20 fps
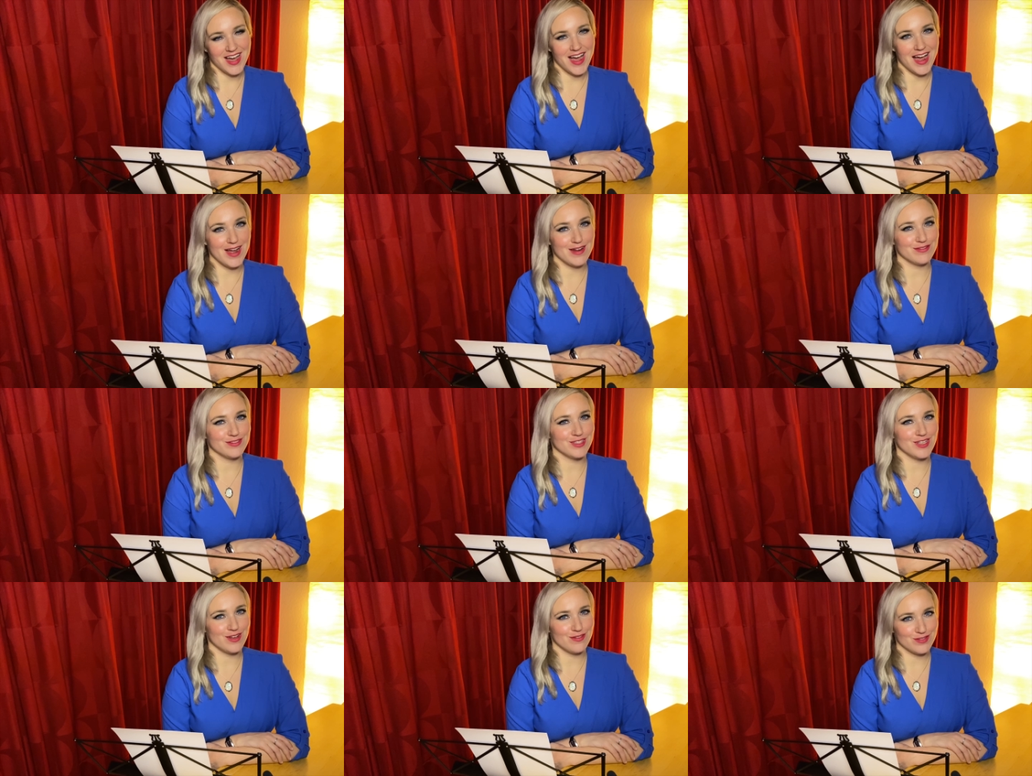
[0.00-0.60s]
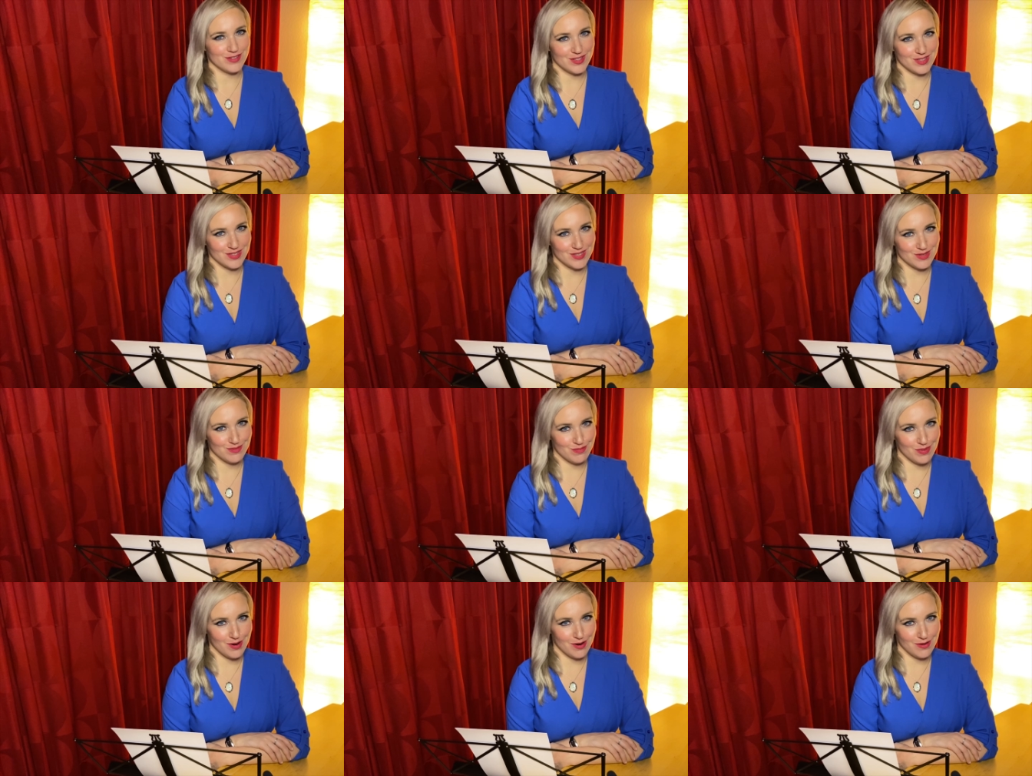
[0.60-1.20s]
I've loved this
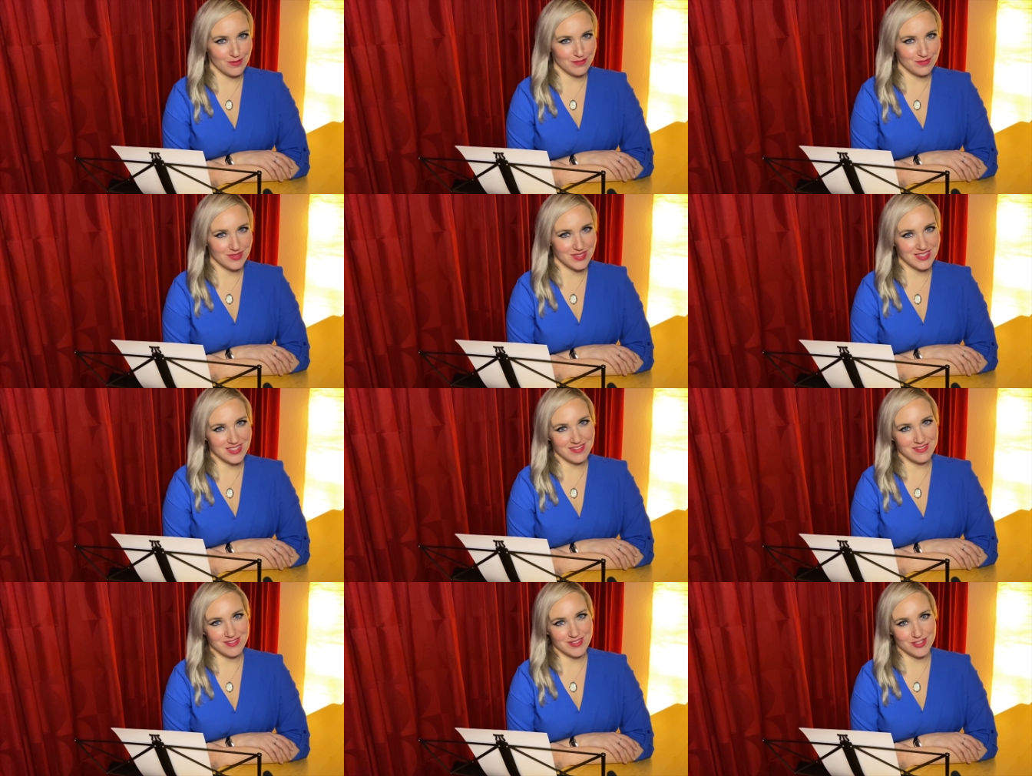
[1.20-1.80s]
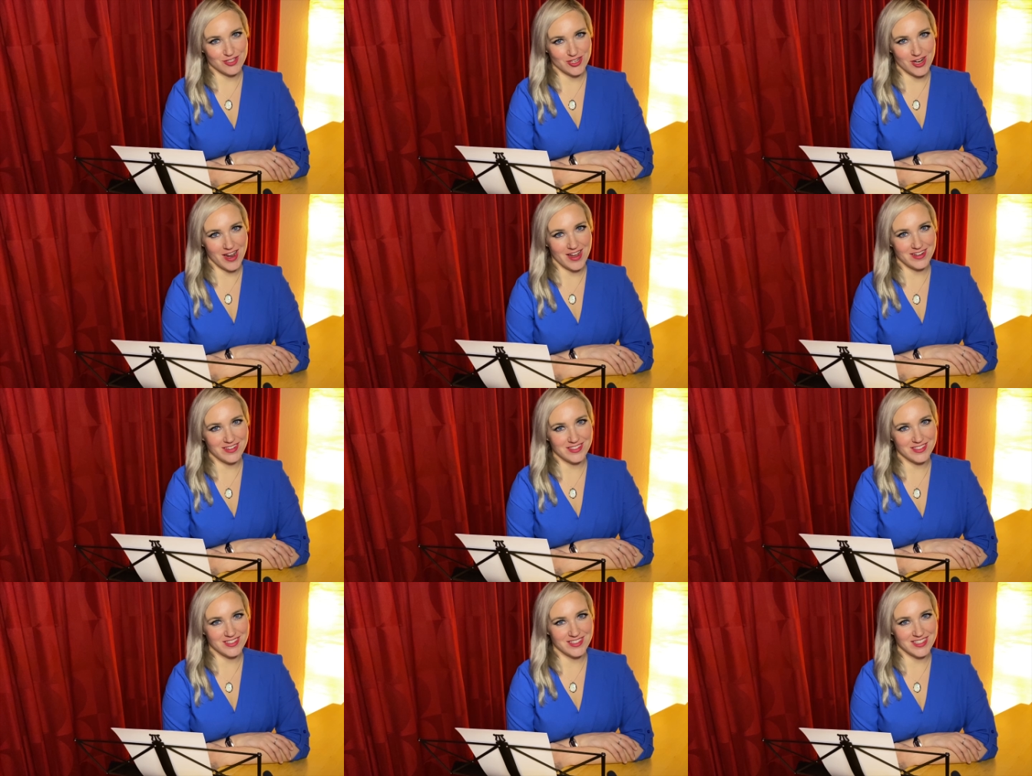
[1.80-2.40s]
poem since
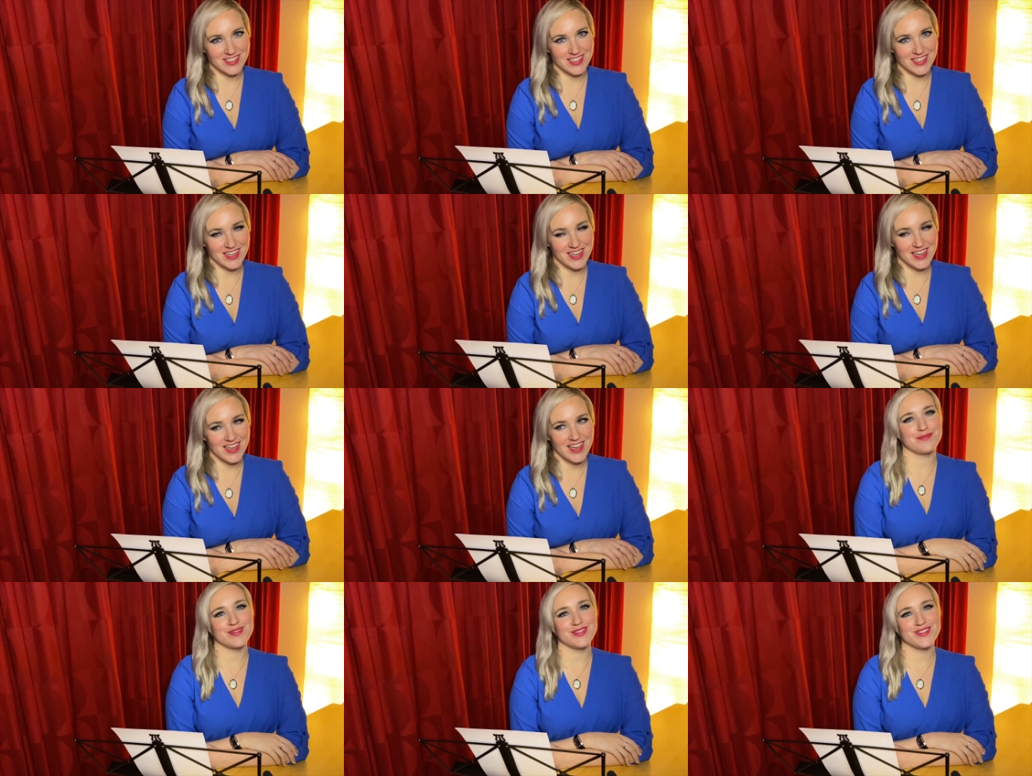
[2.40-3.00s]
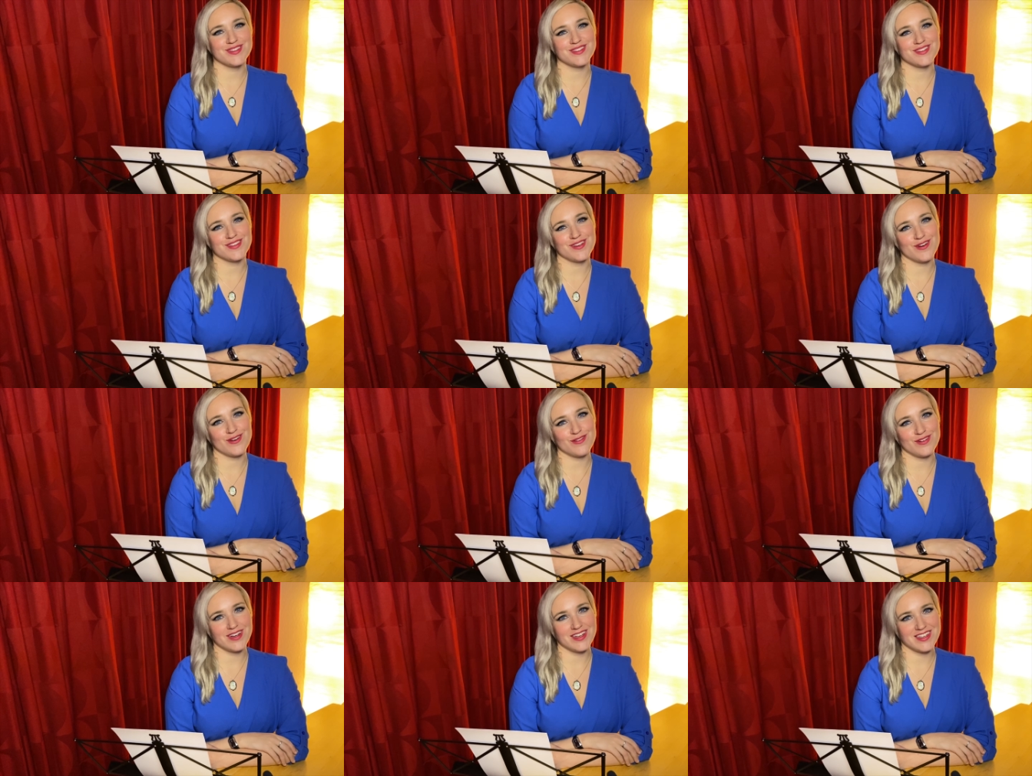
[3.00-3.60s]
childhood. I'm
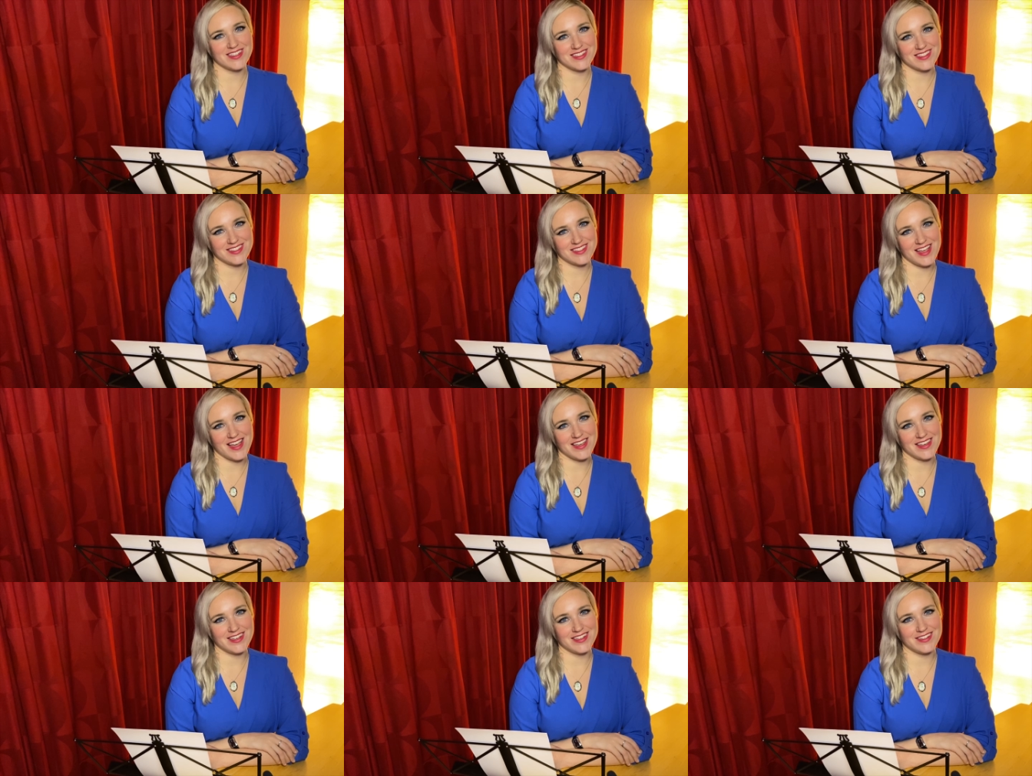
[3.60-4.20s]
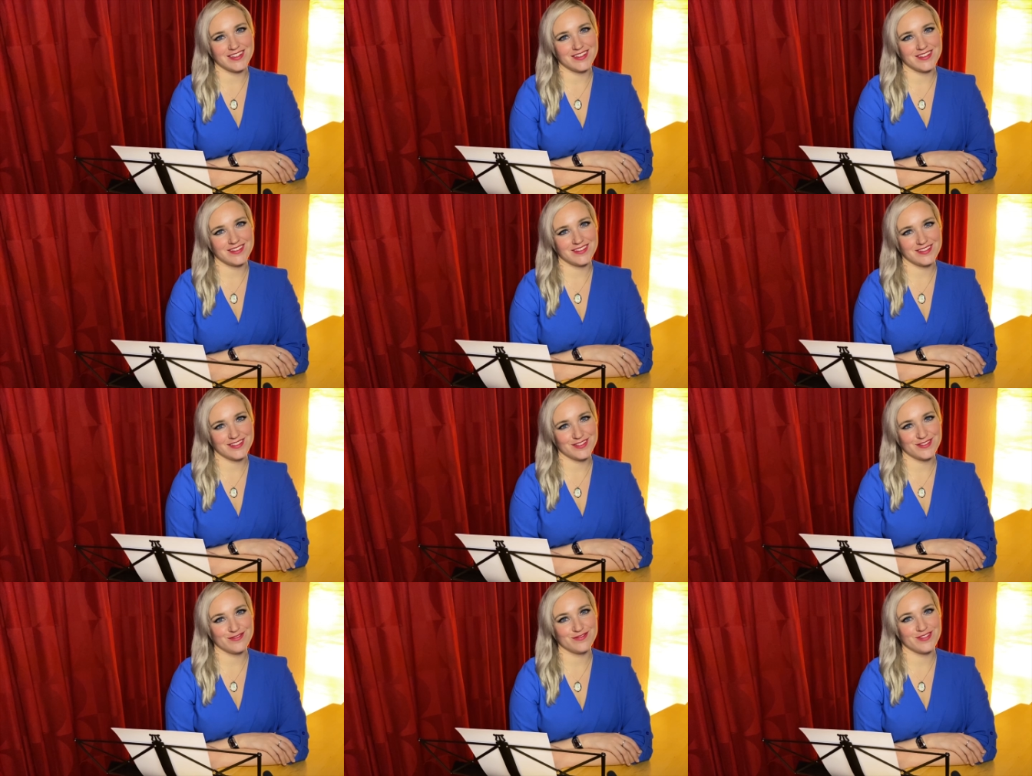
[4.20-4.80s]
so excited
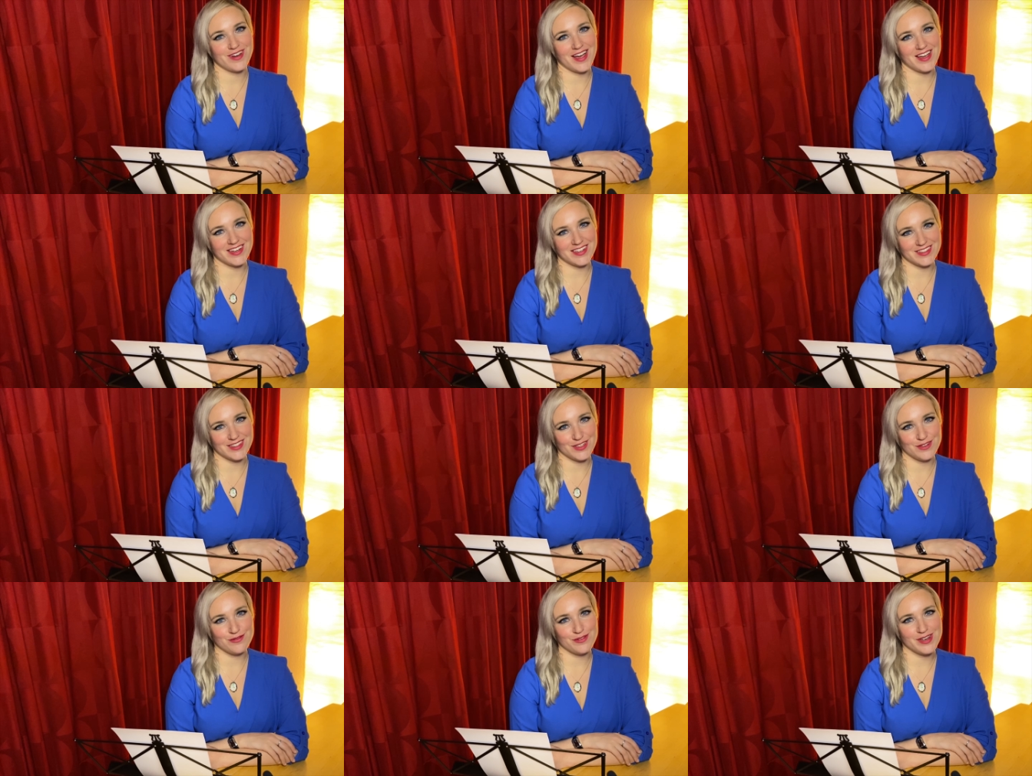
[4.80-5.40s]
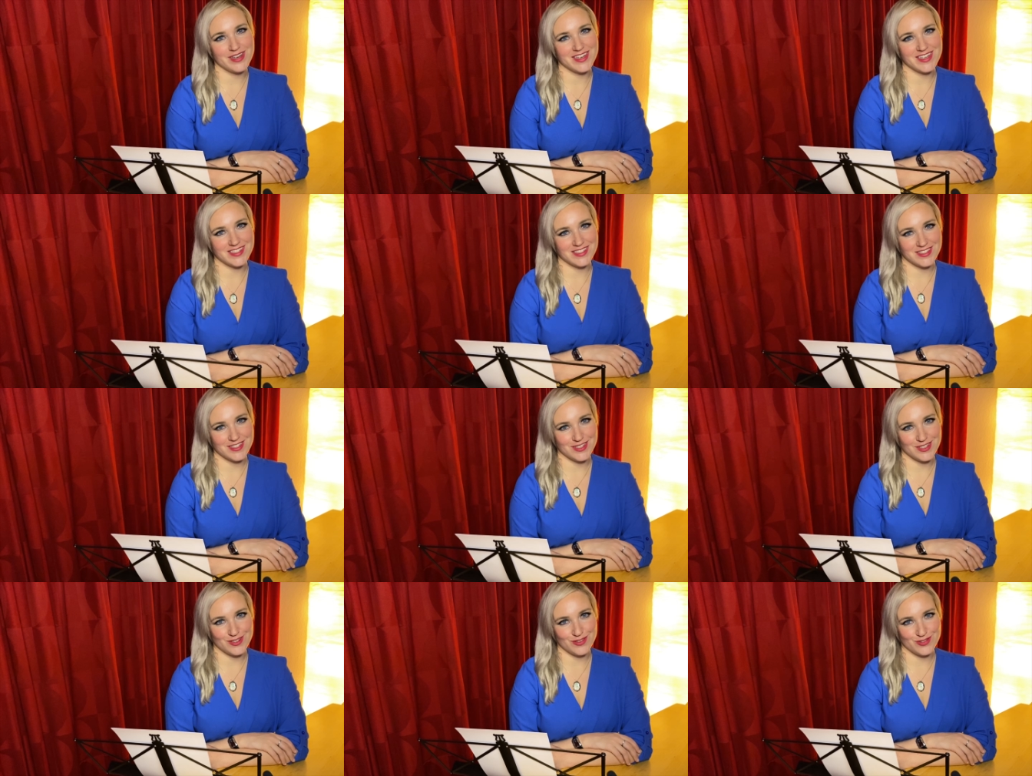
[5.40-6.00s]
to finally read it to
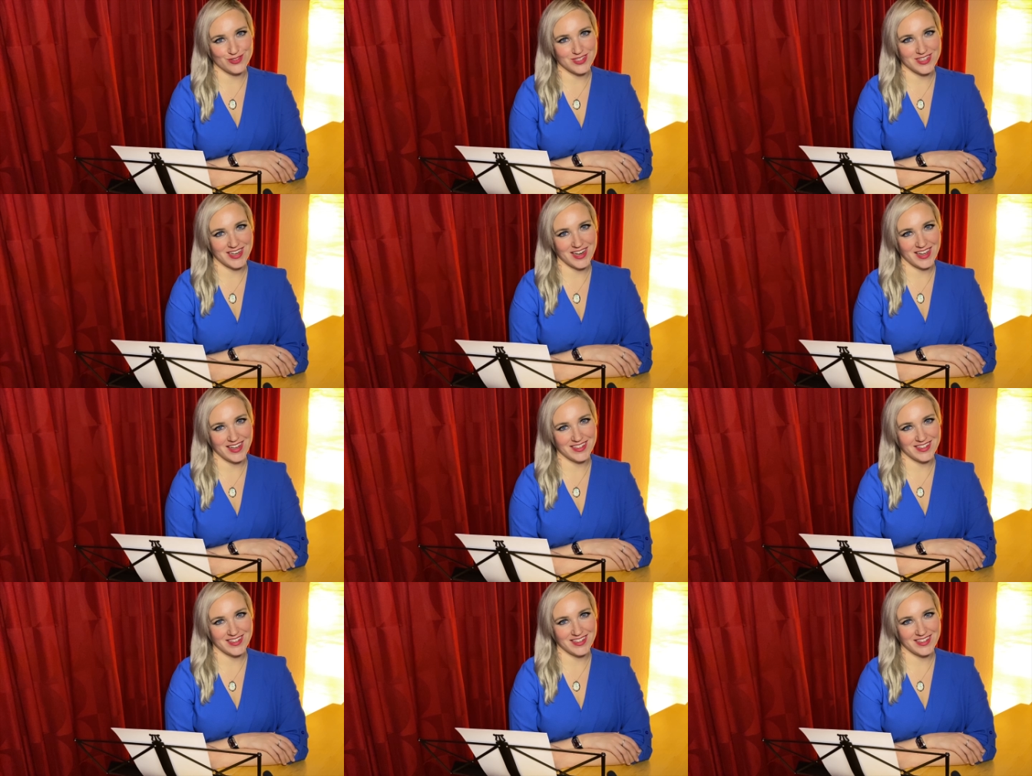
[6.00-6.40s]
you tonight.